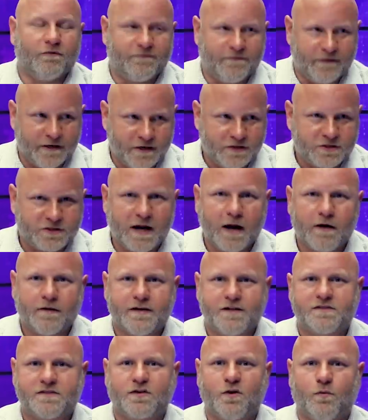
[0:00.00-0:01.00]
finish out
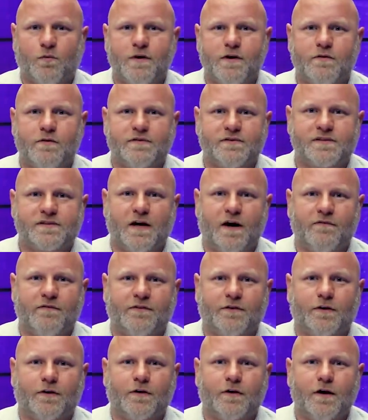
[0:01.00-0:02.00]
his career as
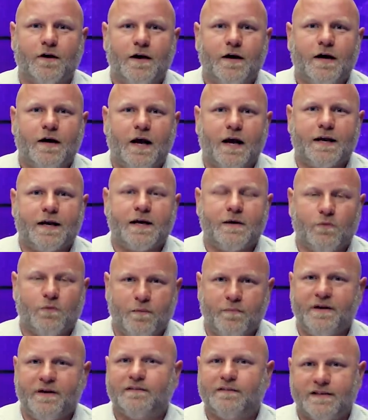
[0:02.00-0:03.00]
governor, and he
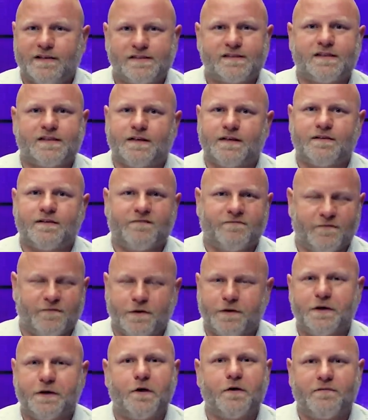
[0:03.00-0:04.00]
will be listed in the
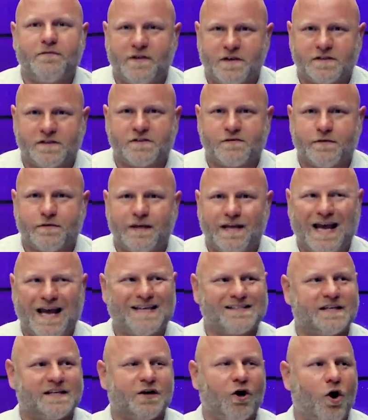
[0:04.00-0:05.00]
footnote of history
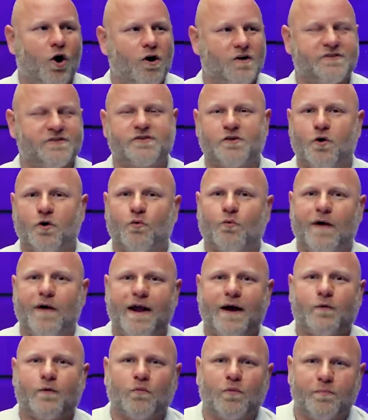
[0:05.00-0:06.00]
as an
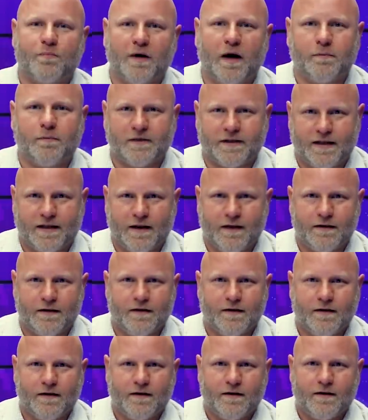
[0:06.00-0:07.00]
also-ran Republican.
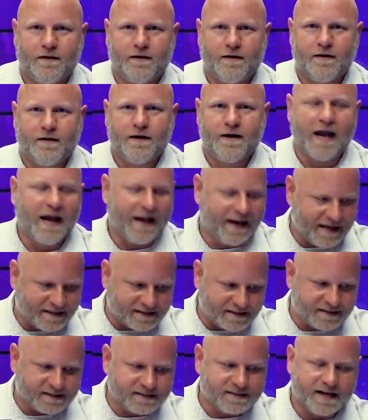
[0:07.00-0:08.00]
And
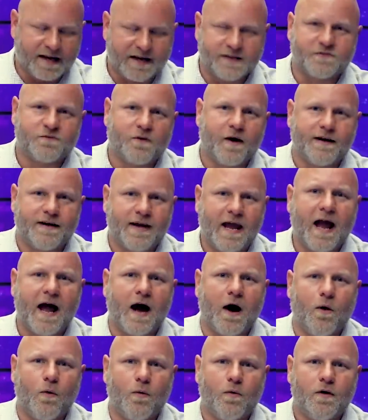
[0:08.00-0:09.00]
as it stands right
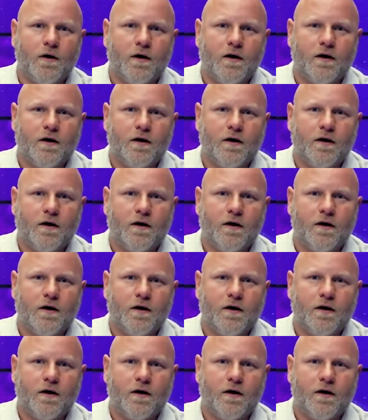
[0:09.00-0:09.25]
now,